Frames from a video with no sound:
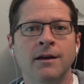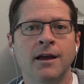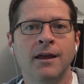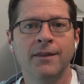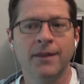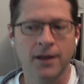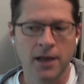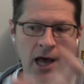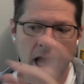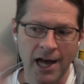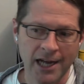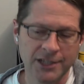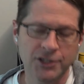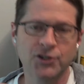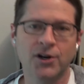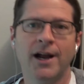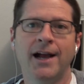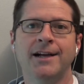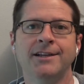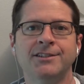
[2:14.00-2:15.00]
And the
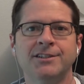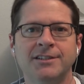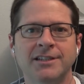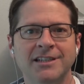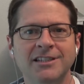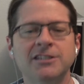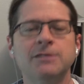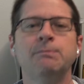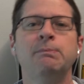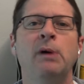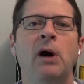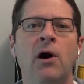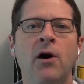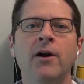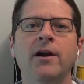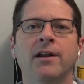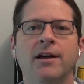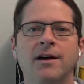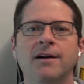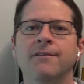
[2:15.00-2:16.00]
contrast is
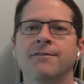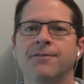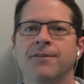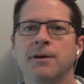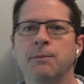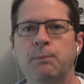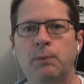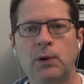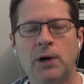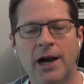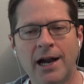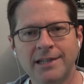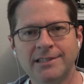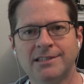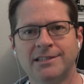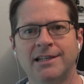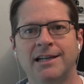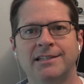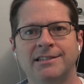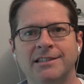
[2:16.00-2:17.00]
part of the
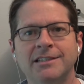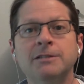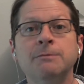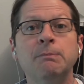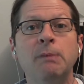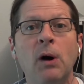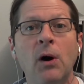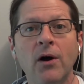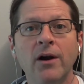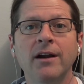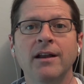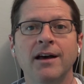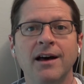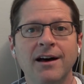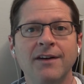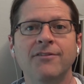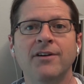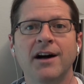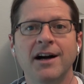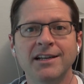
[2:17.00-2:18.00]
process. It's part
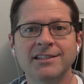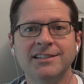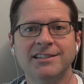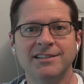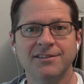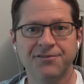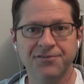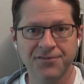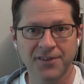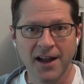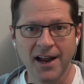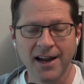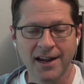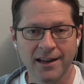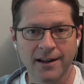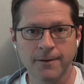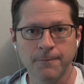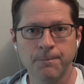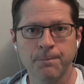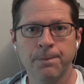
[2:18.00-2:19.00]
of us
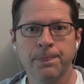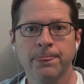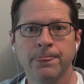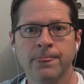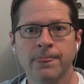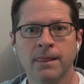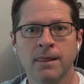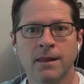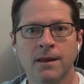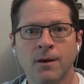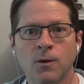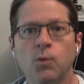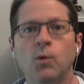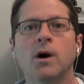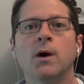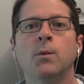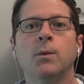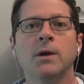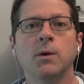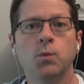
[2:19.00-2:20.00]
defining
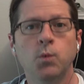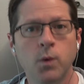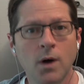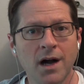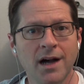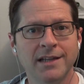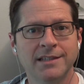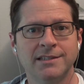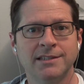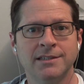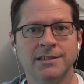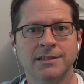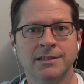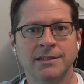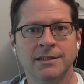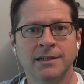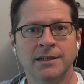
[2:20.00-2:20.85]
what we want.